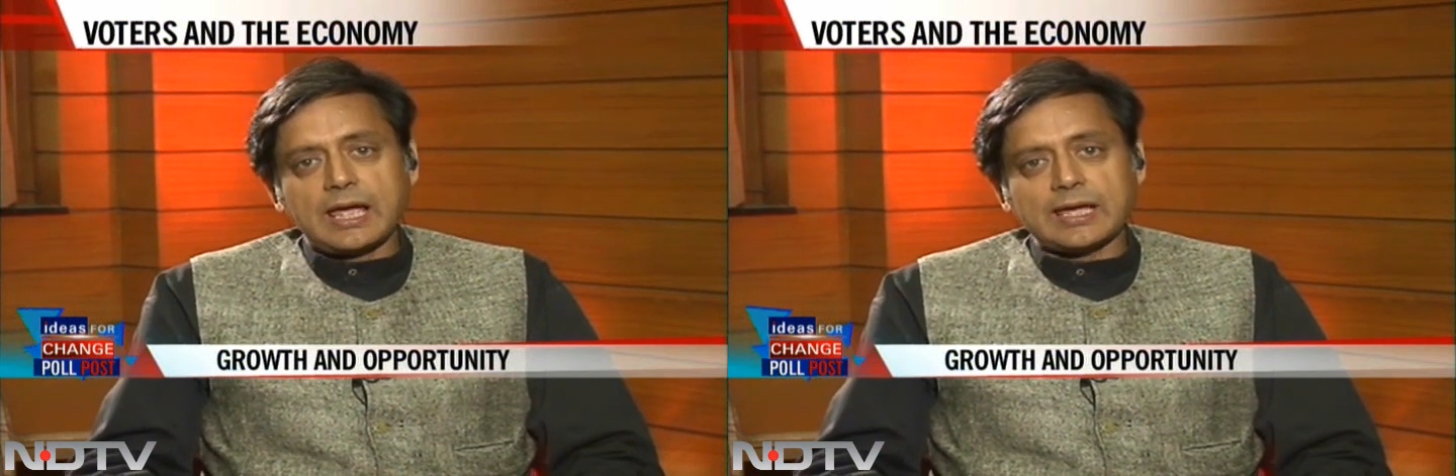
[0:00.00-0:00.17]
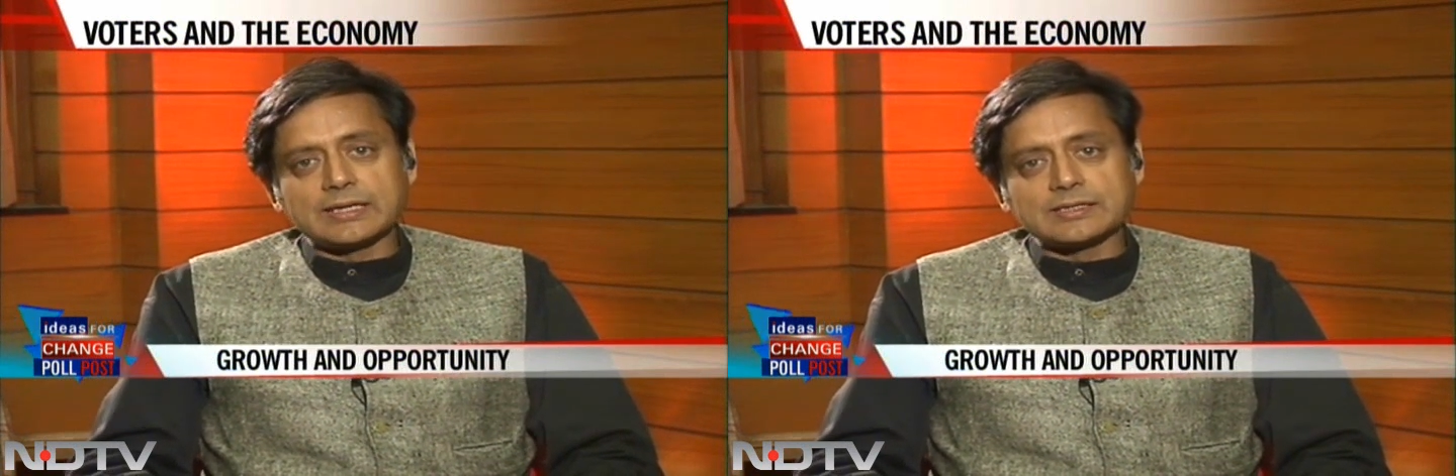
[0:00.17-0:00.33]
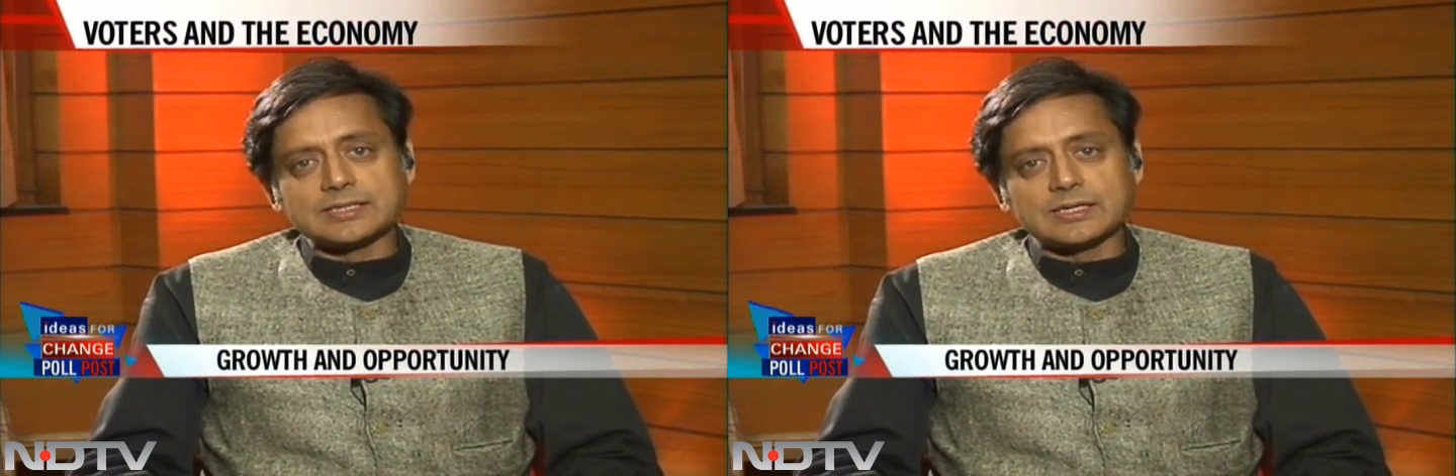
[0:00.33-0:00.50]

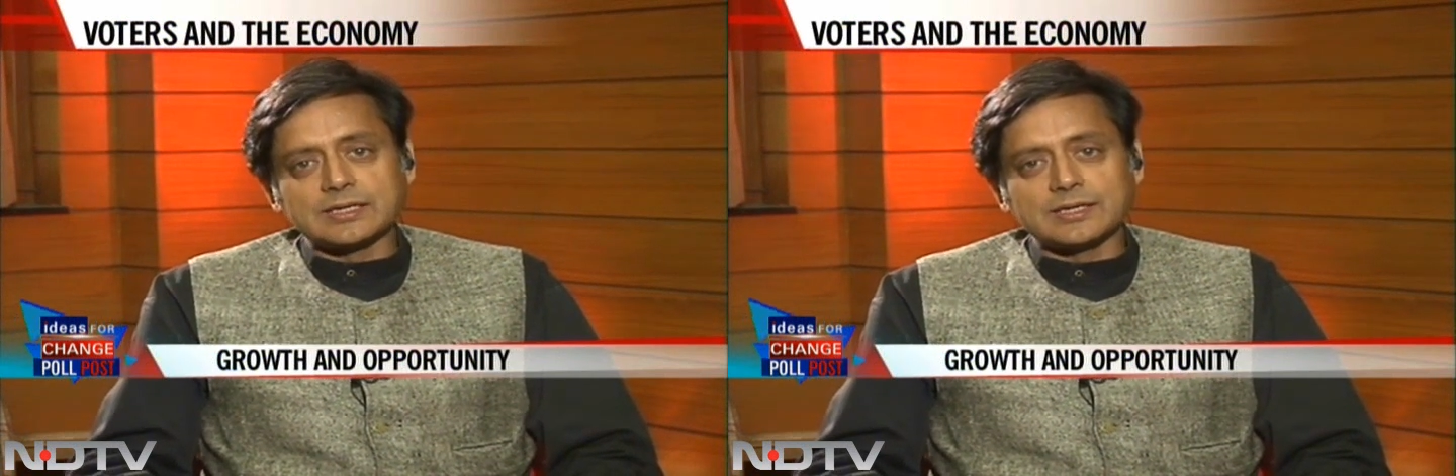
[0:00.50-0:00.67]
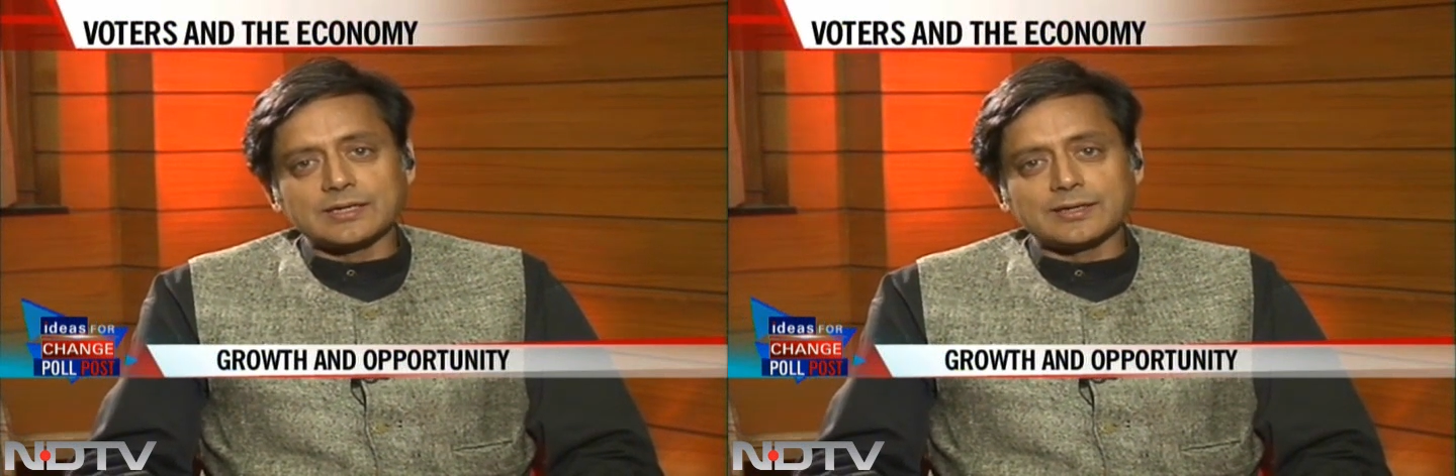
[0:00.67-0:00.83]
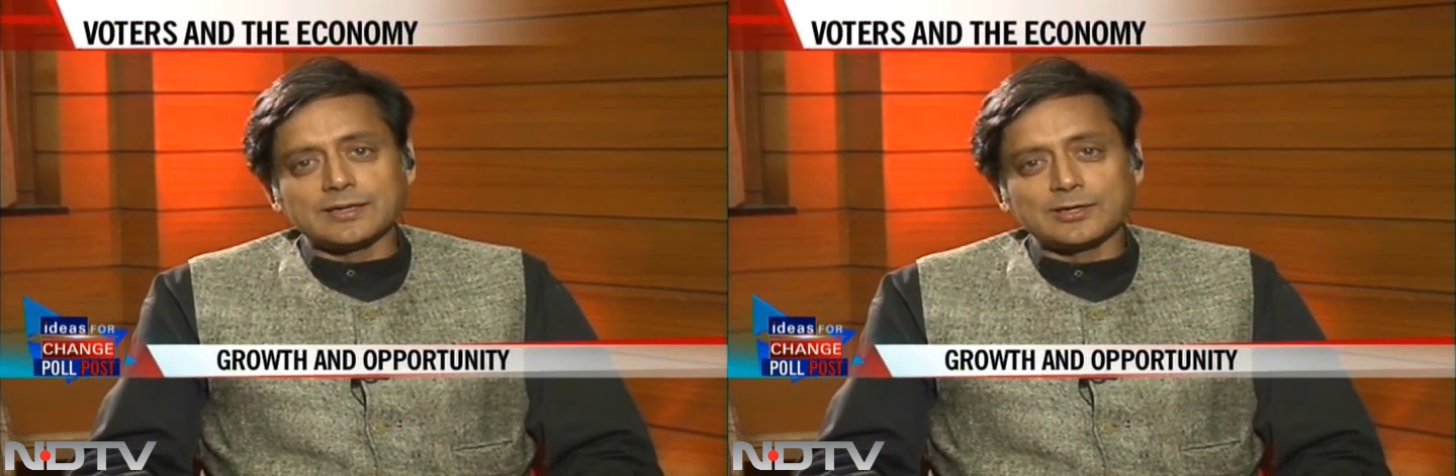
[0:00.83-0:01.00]
And
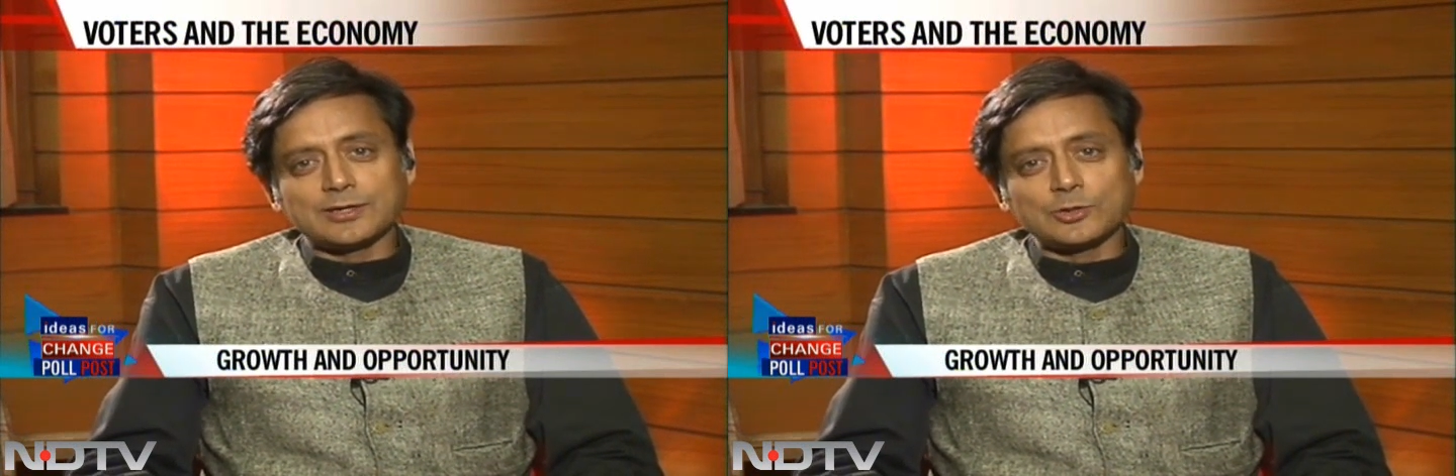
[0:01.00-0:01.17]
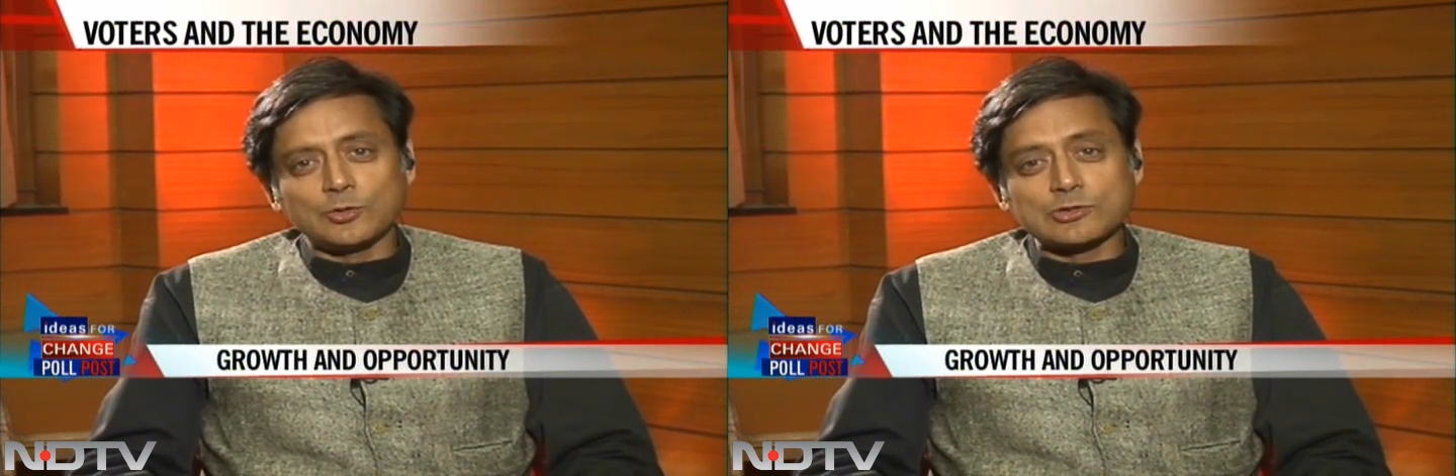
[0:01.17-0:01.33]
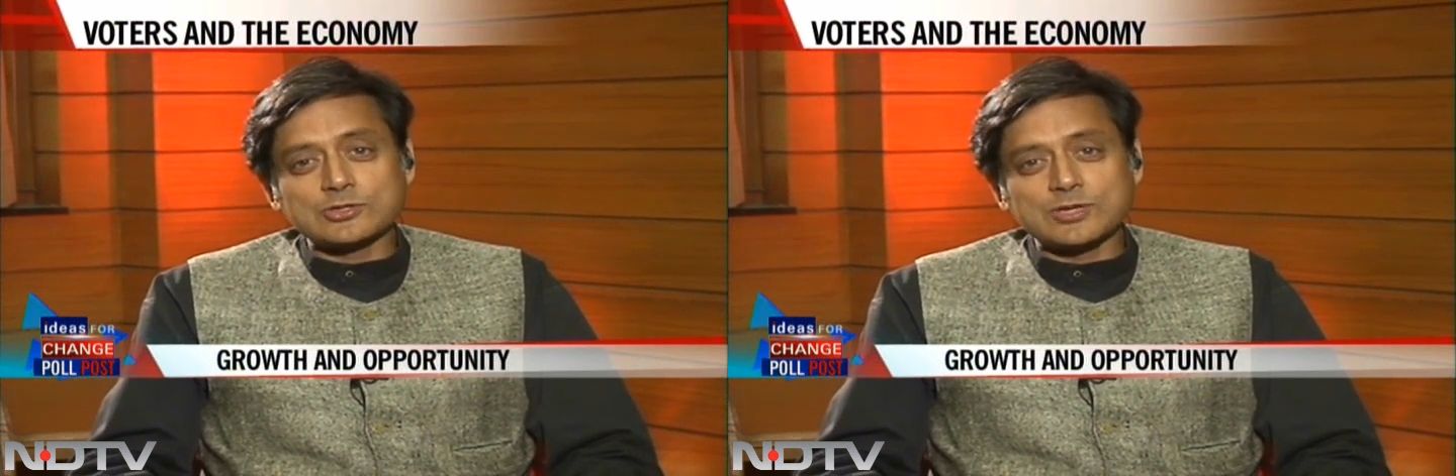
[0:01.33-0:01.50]
uh,
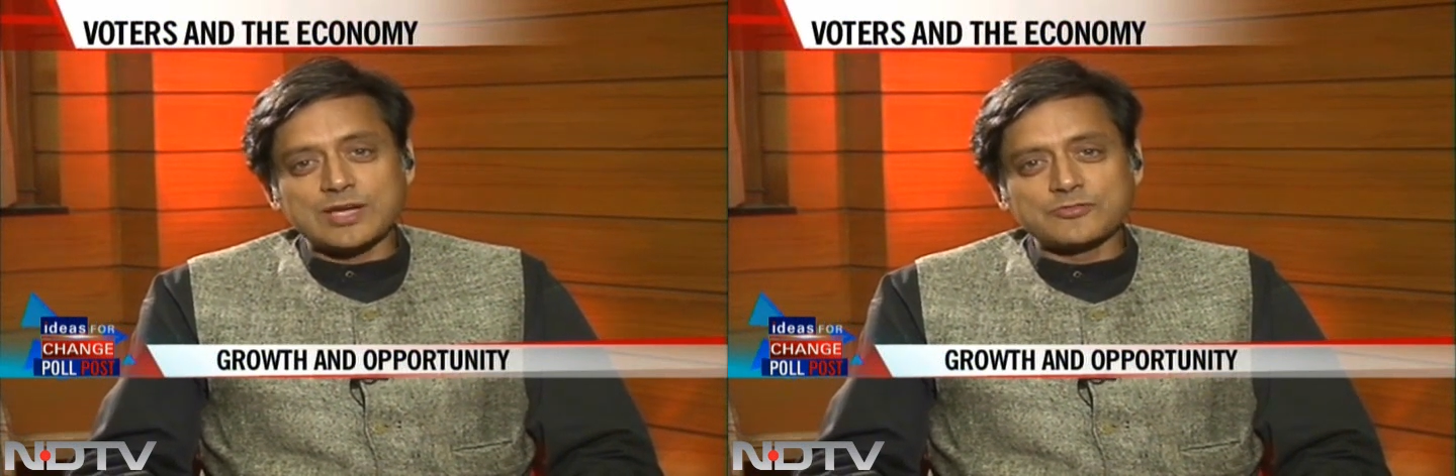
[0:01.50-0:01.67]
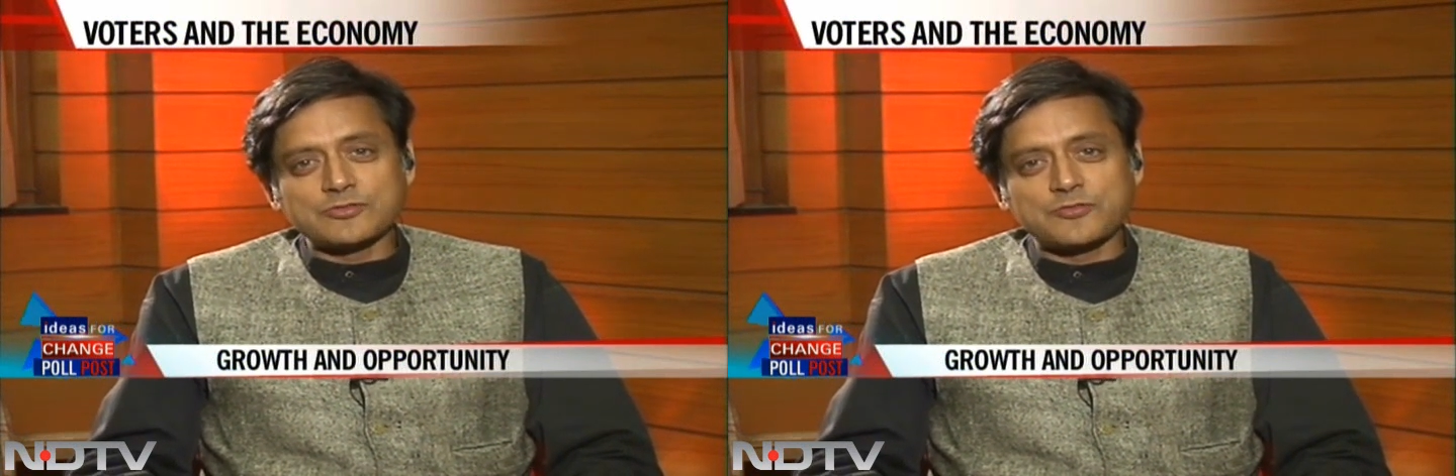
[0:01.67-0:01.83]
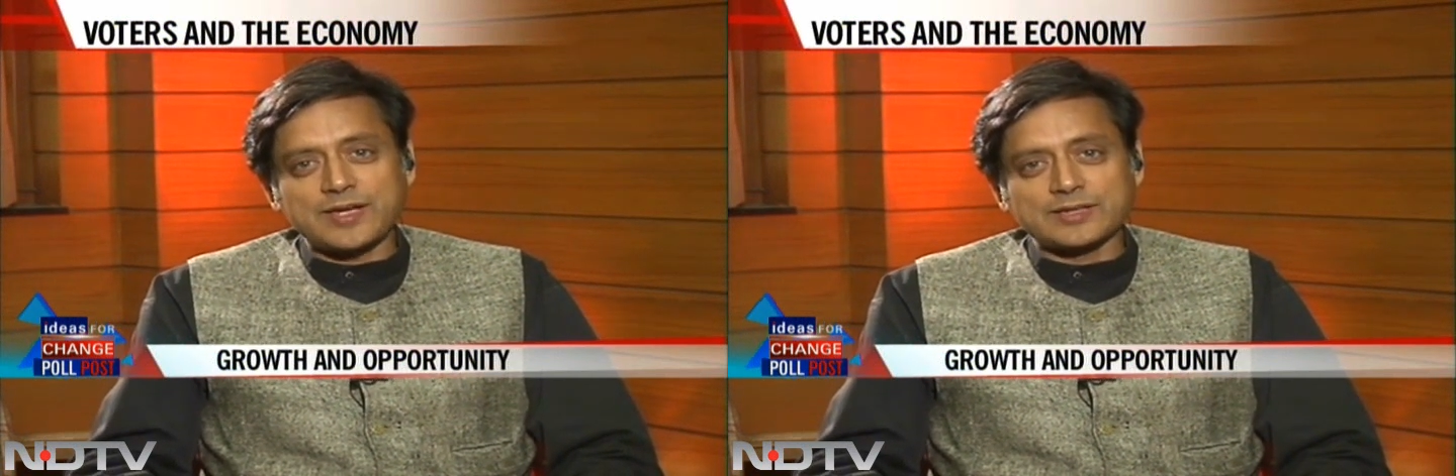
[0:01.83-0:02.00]
you also
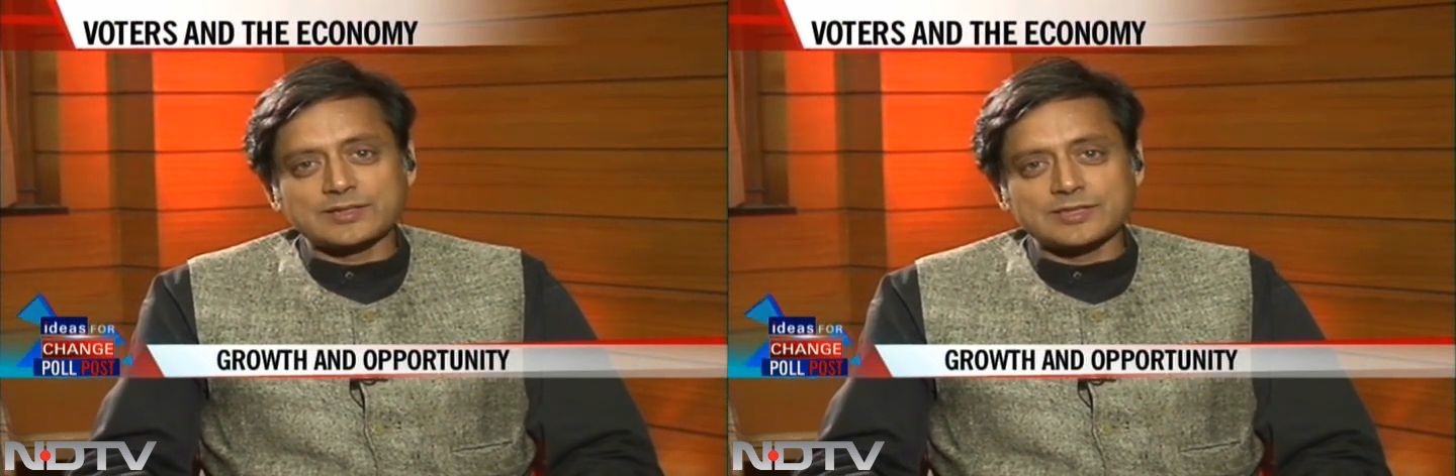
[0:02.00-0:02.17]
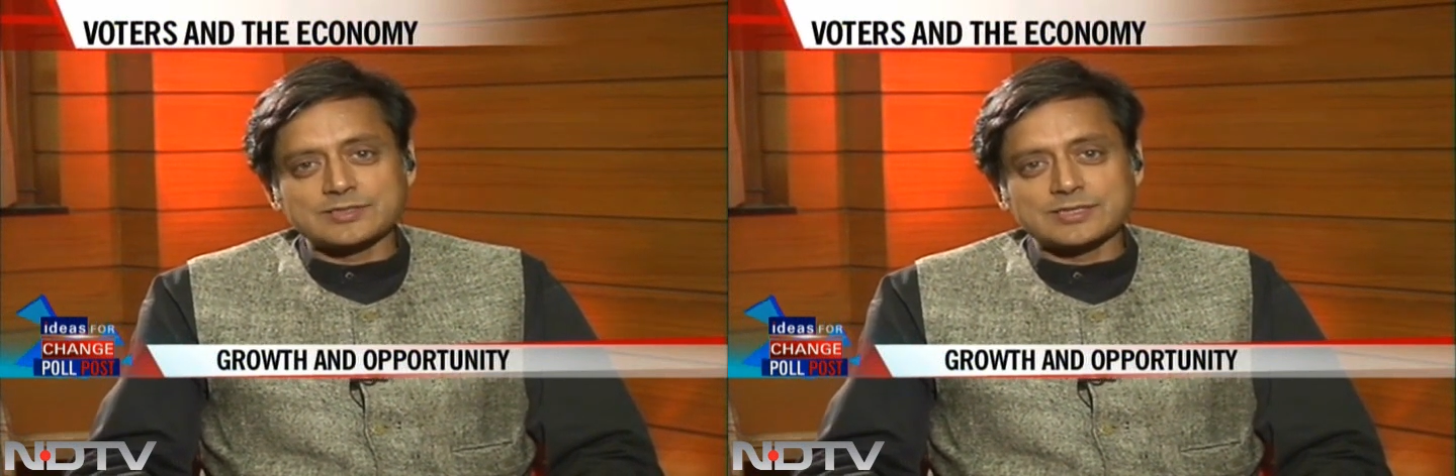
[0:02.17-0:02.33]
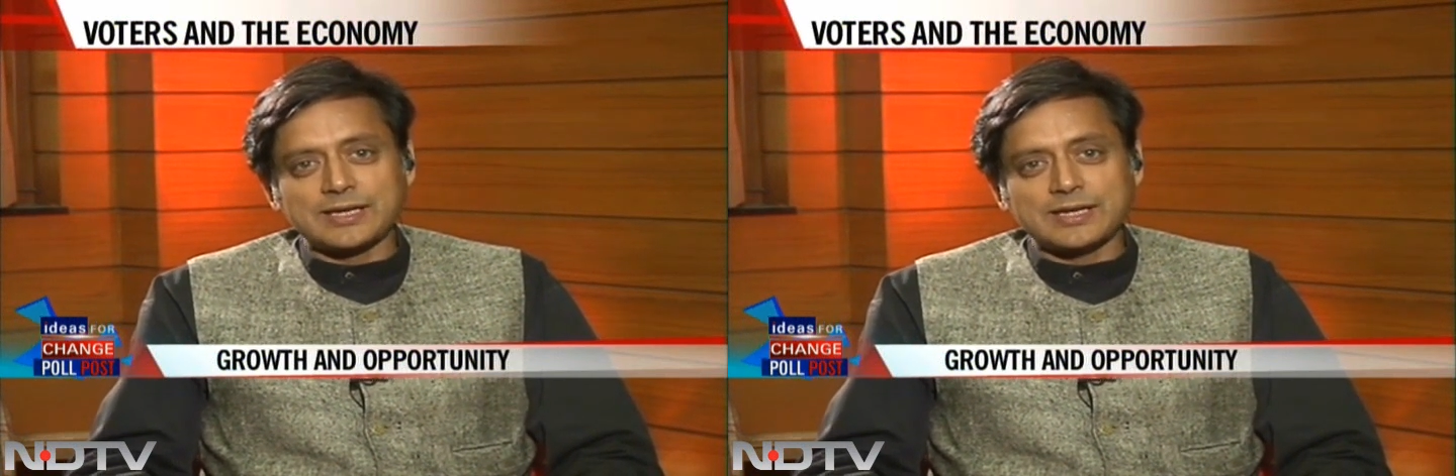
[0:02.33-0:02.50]
have the fact that